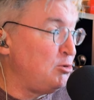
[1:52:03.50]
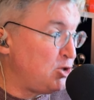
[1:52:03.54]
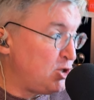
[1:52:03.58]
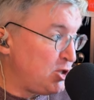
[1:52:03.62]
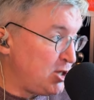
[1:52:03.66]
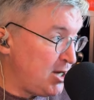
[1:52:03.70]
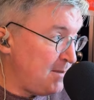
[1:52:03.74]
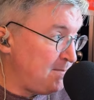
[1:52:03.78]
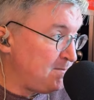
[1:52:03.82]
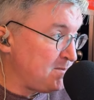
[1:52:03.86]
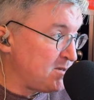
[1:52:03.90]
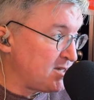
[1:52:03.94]

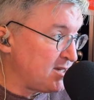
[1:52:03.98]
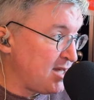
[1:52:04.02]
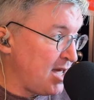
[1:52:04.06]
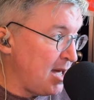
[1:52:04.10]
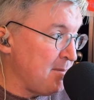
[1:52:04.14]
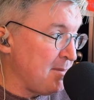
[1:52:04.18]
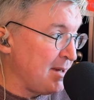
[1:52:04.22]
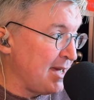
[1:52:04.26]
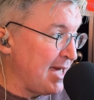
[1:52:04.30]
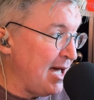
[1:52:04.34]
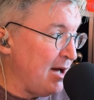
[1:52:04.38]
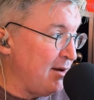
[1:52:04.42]
chips
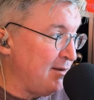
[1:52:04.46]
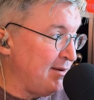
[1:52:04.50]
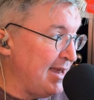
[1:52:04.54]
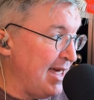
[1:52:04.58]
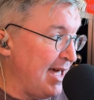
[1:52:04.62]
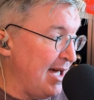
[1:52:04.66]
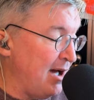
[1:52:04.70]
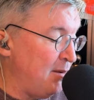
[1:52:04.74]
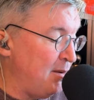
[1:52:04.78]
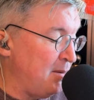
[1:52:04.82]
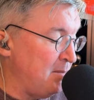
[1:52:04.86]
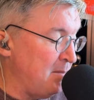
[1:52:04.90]
coming out
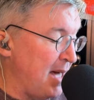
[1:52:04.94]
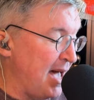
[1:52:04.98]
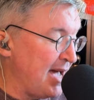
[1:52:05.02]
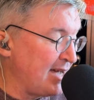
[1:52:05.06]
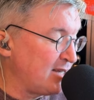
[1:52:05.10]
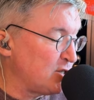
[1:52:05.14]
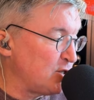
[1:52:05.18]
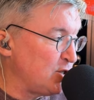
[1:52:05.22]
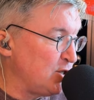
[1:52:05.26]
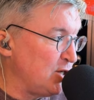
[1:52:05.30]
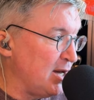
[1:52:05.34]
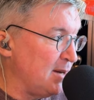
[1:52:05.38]
now and
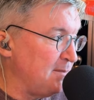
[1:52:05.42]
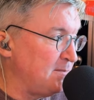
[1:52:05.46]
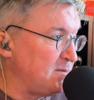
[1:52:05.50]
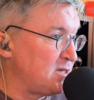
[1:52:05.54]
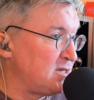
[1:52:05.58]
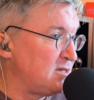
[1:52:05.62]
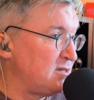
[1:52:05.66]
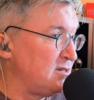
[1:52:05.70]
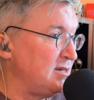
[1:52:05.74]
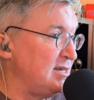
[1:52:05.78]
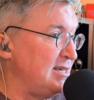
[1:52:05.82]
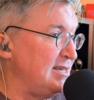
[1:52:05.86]
Max
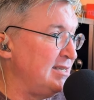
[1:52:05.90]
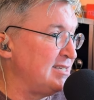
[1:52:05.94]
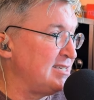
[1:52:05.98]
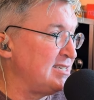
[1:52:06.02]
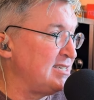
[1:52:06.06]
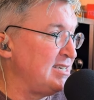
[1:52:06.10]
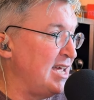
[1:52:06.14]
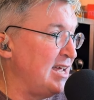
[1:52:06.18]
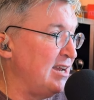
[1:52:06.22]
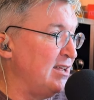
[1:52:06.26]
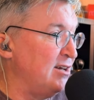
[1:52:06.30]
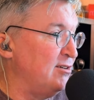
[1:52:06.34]
chips
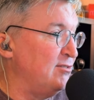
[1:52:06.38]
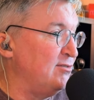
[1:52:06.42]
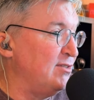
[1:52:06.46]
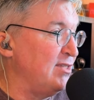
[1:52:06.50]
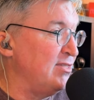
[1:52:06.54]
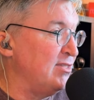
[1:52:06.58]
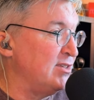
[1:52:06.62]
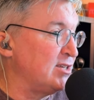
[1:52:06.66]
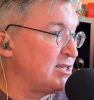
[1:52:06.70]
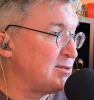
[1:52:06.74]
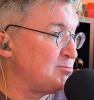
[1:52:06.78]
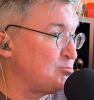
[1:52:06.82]
instead of
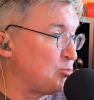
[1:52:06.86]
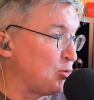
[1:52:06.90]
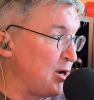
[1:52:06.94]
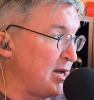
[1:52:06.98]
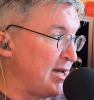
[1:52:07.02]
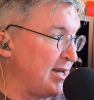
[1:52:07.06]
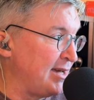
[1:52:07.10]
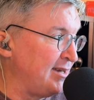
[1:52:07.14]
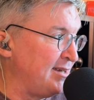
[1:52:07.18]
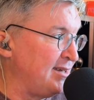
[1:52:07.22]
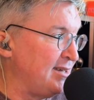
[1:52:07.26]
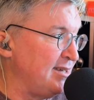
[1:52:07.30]
in the
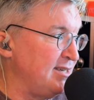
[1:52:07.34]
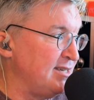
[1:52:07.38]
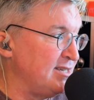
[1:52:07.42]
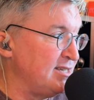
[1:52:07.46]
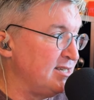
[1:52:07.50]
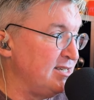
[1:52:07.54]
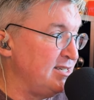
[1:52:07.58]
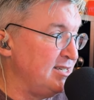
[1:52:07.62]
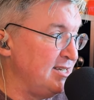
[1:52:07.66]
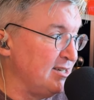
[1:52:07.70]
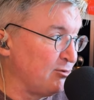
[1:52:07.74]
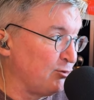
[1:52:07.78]
spring
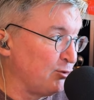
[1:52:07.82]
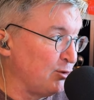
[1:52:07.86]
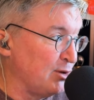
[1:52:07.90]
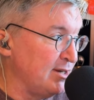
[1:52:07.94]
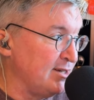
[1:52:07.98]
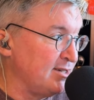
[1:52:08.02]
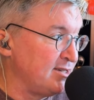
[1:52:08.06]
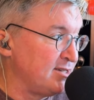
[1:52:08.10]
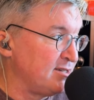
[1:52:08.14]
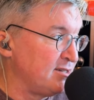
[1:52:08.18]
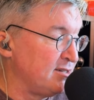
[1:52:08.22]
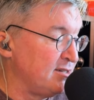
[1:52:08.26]
is
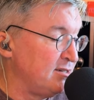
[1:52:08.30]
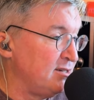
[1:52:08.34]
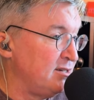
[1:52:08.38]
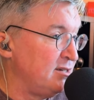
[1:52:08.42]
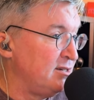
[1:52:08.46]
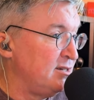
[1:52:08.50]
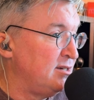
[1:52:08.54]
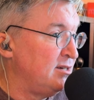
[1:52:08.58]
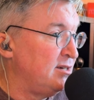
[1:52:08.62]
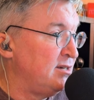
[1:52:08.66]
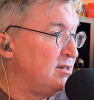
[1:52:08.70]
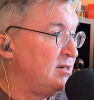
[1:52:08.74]
different.
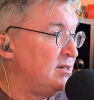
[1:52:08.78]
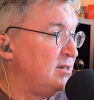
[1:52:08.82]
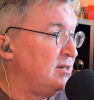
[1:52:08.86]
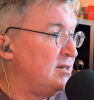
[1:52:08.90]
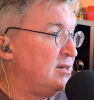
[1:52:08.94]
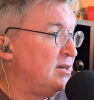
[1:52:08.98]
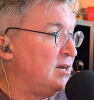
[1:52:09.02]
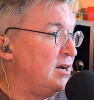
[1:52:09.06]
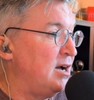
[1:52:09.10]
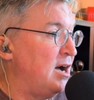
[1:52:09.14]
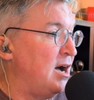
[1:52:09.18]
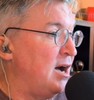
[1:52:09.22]

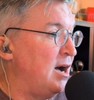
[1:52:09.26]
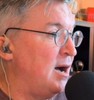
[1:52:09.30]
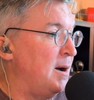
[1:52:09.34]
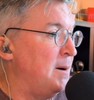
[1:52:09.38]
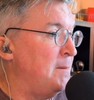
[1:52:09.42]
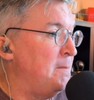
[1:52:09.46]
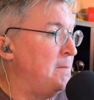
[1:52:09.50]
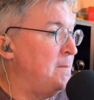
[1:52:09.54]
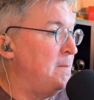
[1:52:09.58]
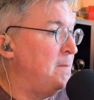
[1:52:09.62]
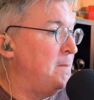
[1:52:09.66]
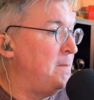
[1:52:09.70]

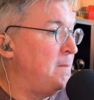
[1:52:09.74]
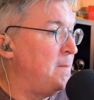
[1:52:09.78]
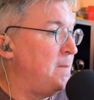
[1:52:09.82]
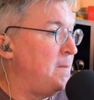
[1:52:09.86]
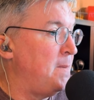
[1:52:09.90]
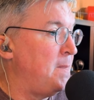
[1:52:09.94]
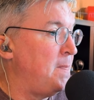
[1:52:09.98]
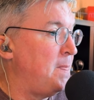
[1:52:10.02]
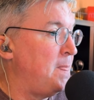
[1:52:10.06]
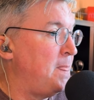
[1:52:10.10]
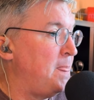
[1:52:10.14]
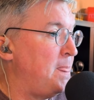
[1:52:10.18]
Um,
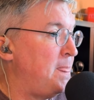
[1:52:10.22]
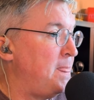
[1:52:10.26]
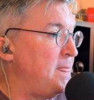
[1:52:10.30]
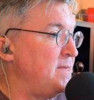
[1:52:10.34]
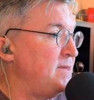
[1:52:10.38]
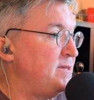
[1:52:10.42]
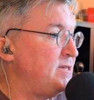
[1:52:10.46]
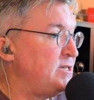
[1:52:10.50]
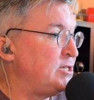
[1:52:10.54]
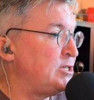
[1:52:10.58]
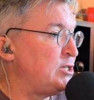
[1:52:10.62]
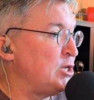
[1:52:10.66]

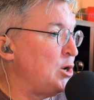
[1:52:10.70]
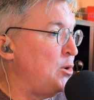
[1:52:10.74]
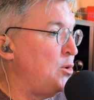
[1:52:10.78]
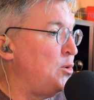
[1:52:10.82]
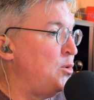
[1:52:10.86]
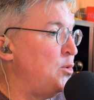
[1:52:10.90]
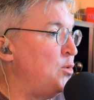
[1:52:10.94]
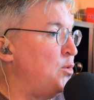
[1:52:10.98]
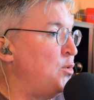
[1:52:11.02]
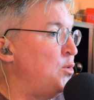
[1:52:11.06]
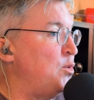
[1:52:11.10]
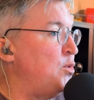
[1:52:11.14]

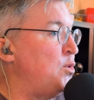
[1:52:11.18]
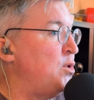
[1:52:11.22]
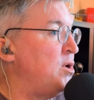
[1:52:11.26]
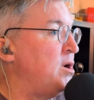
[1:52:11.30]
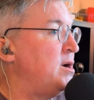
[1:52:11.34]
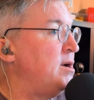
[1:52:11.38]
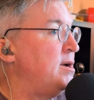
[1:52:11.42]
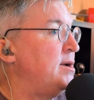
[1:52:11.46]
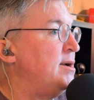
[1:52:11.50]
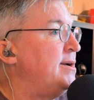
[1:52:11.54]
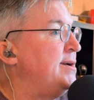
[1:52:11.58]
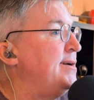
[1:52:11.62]
so
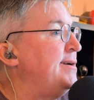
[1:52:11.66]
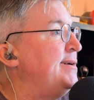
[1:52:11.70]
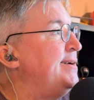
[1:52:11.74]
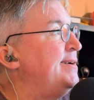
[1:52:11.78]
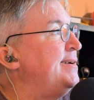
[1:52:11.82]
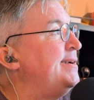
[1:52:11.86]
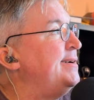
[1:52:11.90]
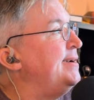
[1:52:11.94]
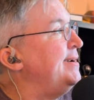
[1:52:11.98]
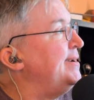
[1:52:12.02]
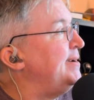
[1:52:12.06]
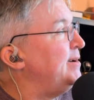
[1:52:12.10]

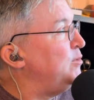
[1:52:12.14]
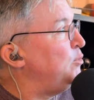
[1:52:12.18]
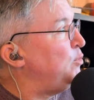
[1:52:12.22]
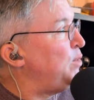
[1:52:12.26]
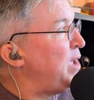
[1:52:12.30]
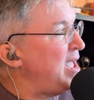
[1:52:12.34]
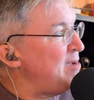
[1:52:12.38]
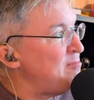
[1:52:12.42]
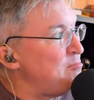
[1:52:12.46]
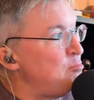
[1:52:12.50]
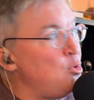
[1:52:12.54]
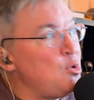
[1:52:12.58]

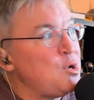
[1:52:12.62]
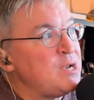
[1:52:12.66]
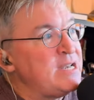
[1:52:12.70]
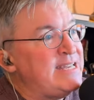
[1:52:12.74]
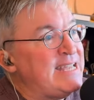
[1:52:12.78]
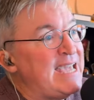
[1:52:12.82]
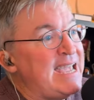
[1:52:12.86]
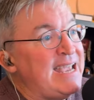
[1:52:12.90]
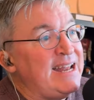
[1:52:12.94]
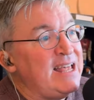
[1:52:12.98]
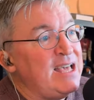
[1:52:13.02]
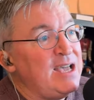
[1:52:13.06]
we have more
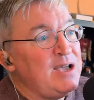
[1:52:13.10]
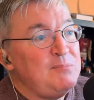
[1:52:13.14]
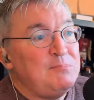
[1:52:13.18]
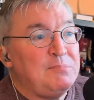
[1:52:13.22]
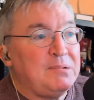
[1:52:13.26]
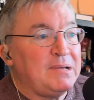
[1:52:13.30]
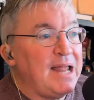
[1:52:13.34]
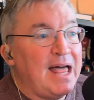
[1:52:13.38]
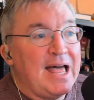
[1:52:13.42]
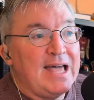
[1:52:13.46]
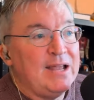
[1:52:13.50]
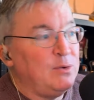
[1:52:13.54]
data,
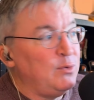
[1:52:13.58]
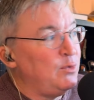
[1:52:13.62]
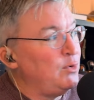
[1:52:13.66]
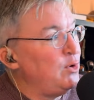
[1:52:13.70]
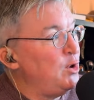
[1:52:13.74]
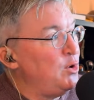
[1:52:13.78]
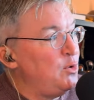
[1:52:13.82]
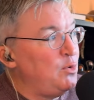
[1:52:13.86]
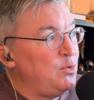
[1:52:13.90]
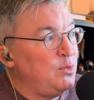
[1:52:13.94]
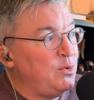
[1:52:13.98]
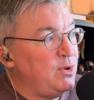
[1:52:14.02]
but I don't
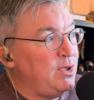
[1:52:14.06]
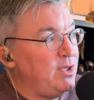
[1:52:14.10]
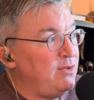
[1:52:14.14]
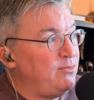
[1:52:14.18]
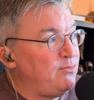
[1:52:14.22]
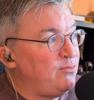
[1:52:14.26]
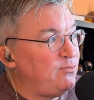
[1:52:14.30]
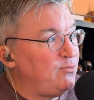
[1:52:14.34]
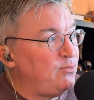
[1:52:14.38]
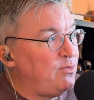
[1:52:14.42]
know if